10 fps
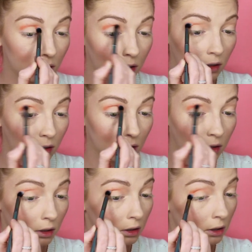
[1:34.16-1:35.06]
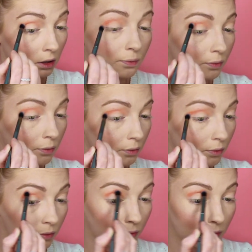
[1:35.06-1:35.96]

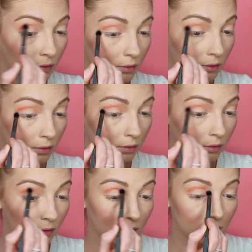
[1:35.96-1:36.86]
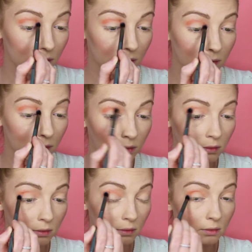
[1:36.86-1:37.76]

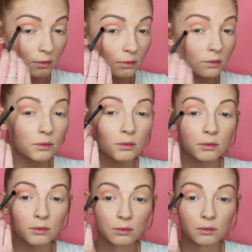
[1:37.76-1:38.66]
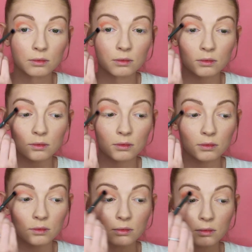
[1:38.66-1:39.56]

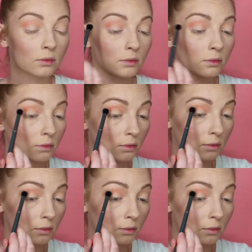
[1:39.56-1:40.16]
Nobody speaks.